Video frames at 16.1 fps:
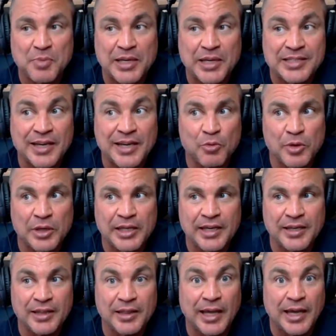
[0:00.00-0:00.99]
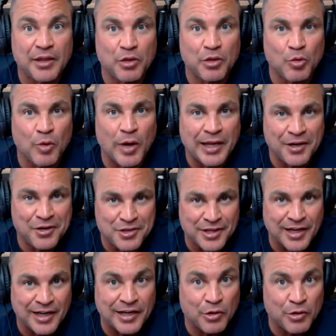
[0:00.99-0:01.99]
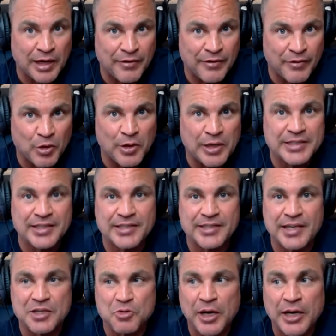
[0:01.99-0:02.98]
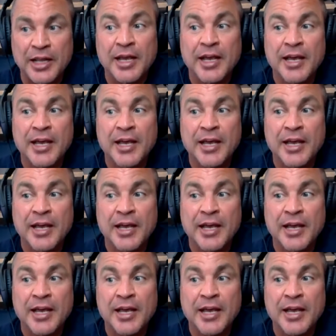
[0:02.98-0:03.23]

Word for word: because I really like the writers and I know they have a great success rate?